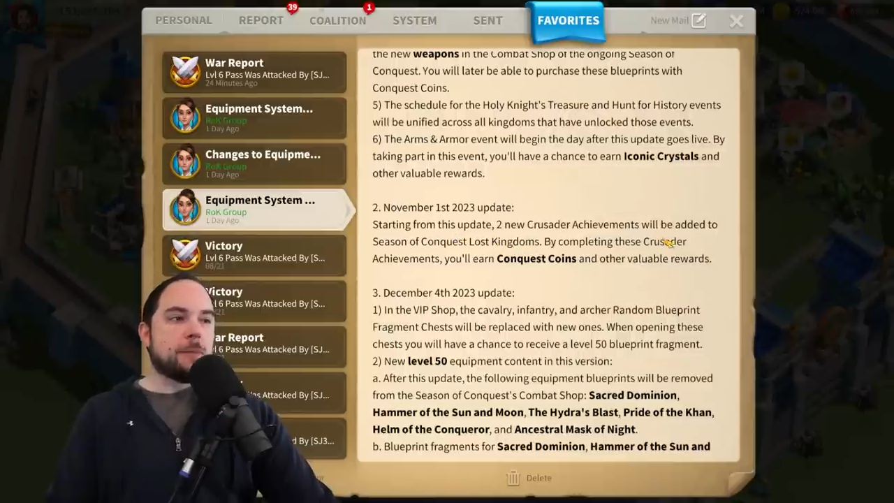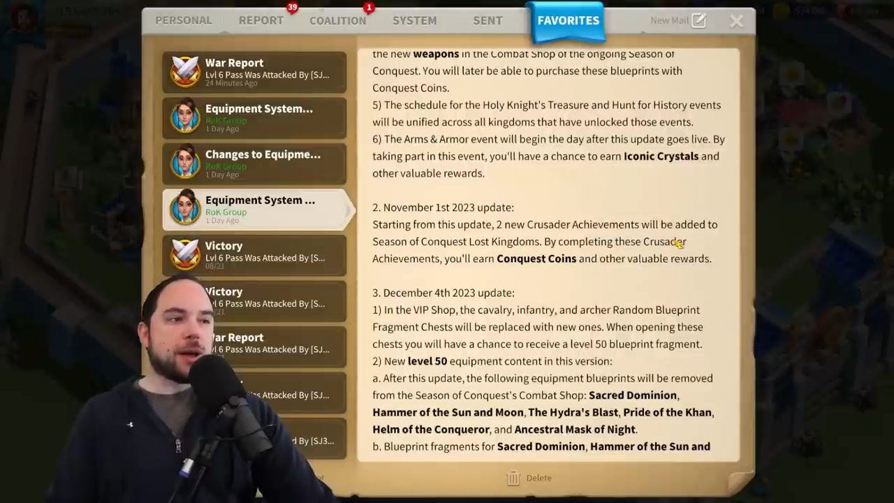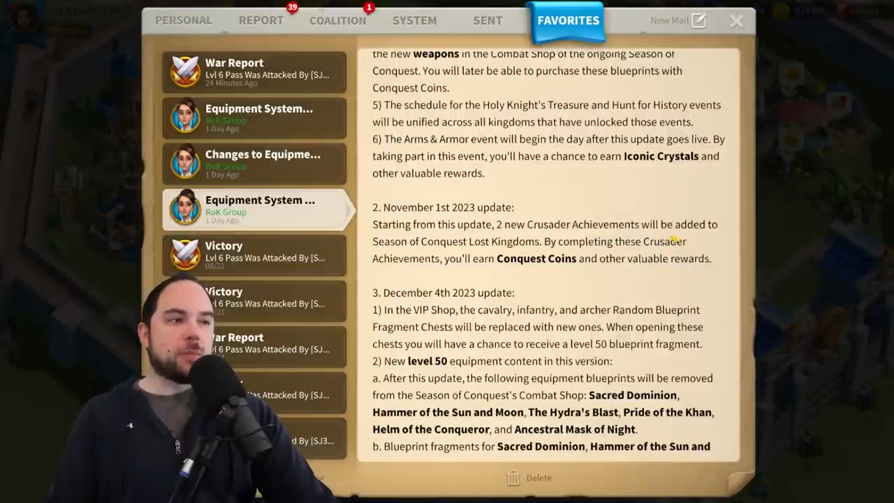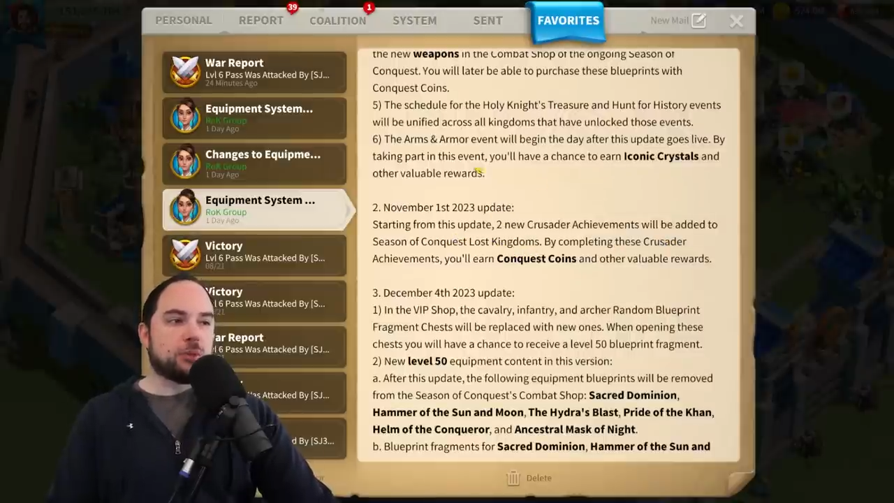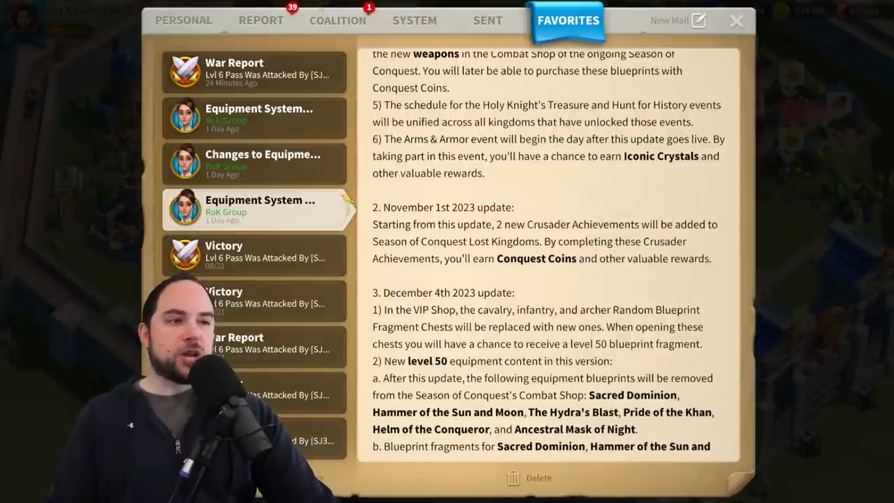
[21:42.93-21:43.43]

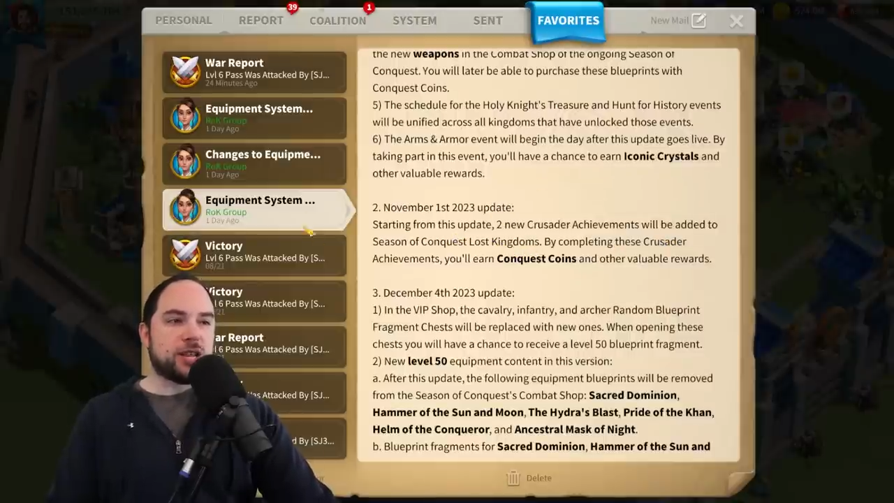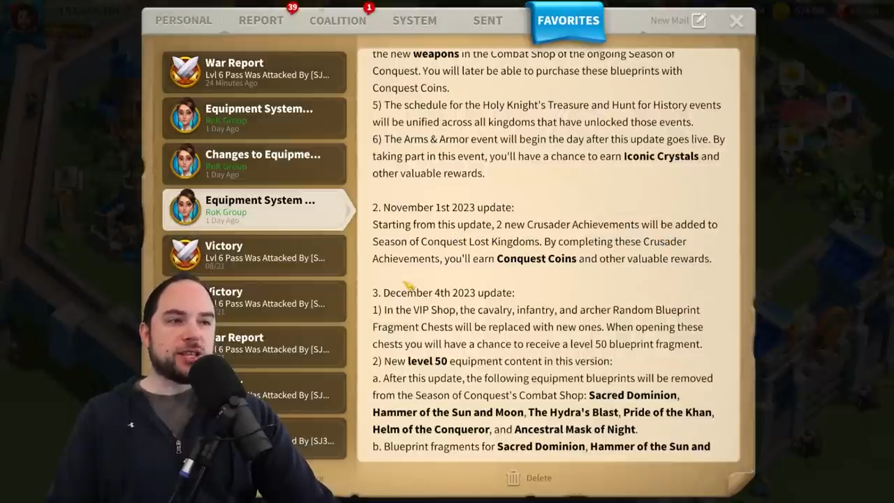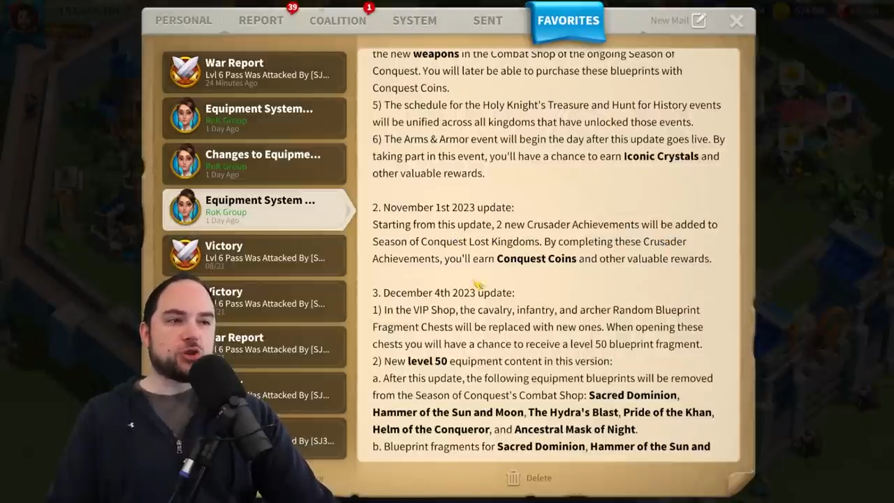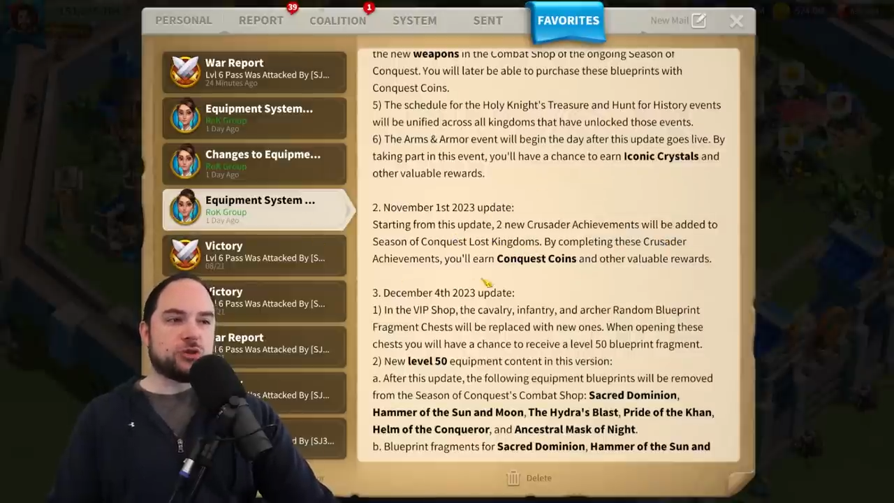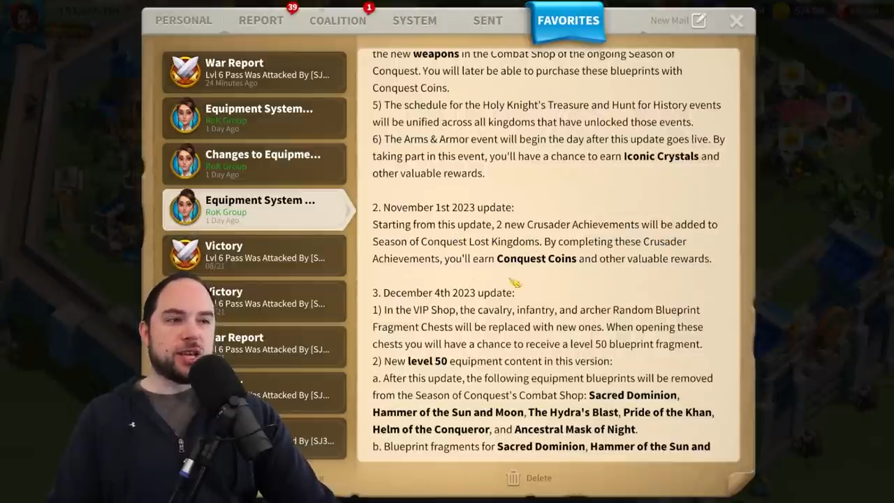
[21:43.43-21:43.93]
By completing
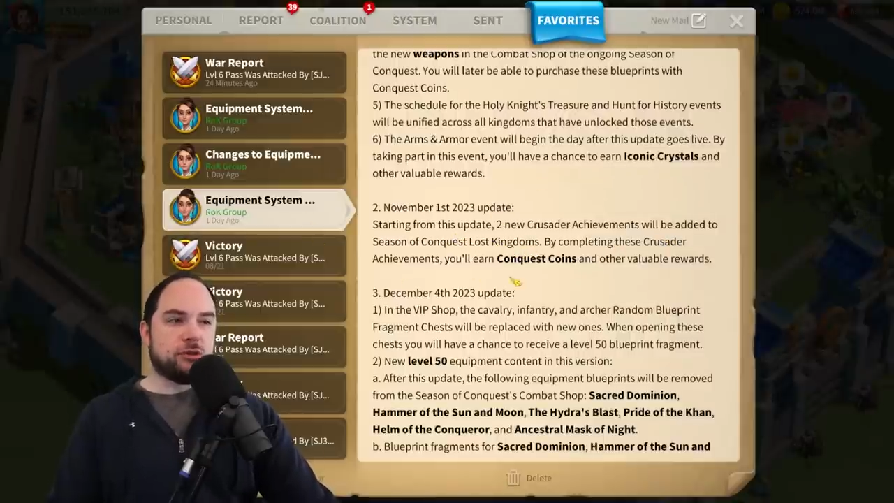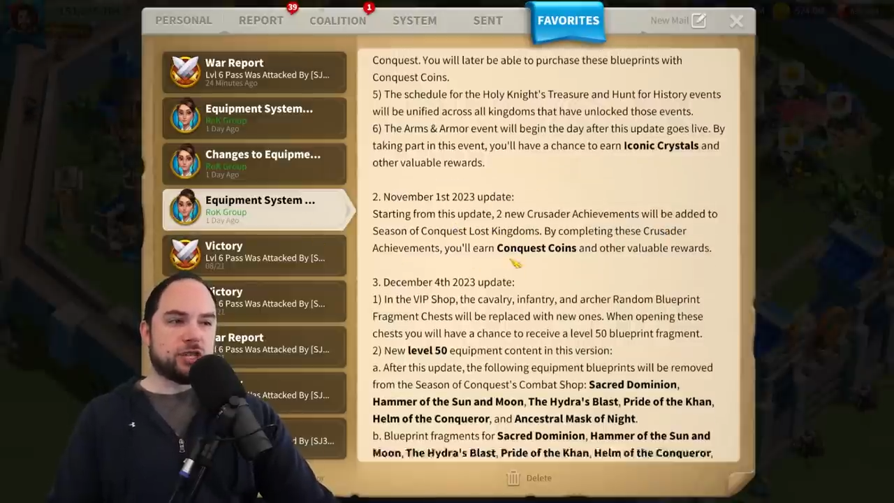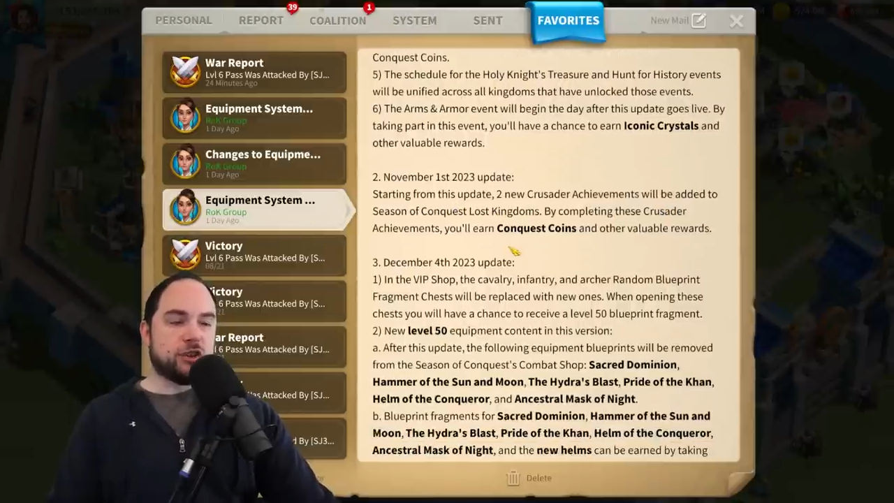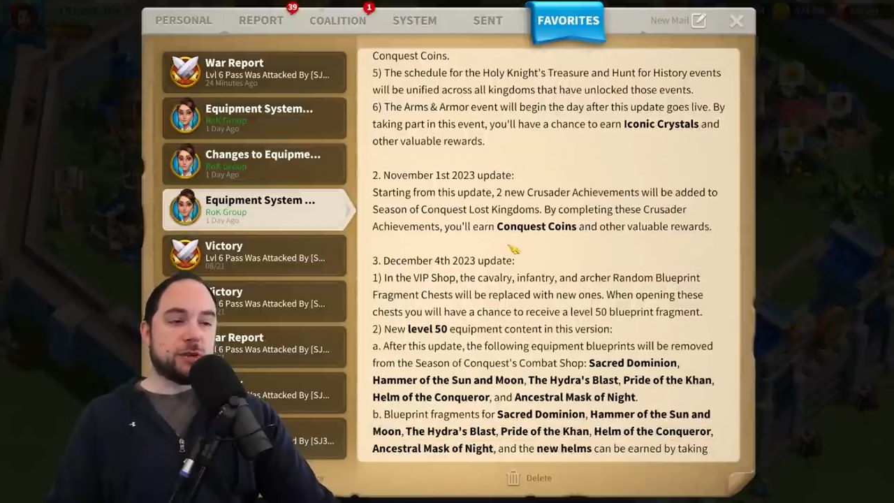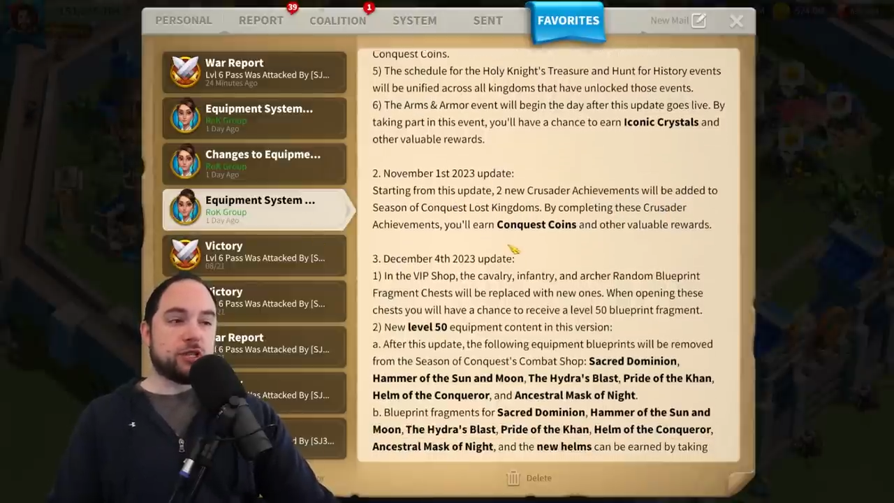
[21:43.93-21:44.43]
these Crusader
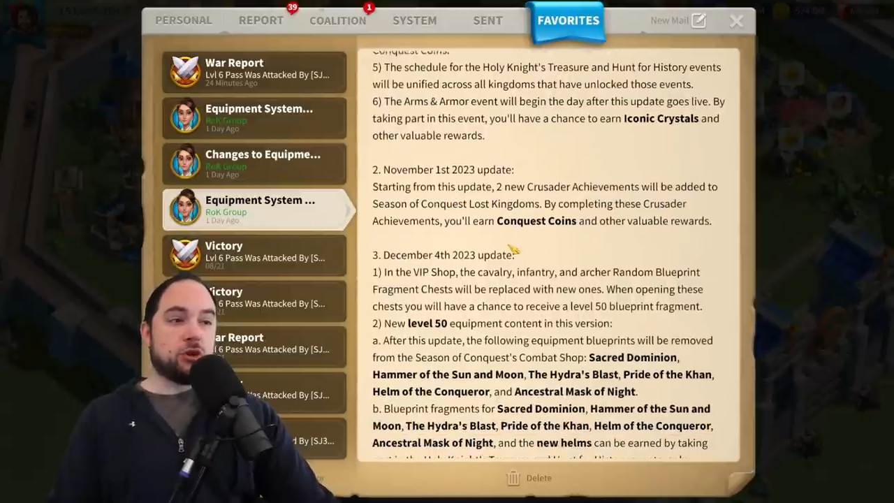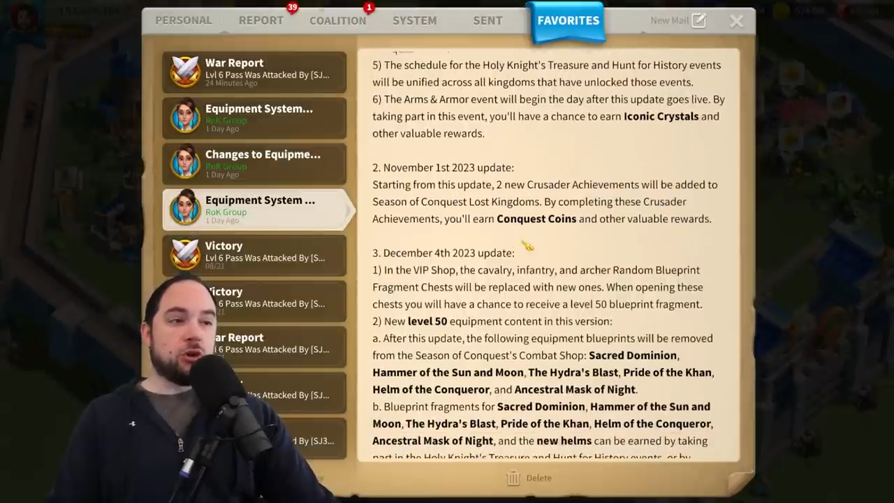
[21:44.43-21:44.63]
achievements,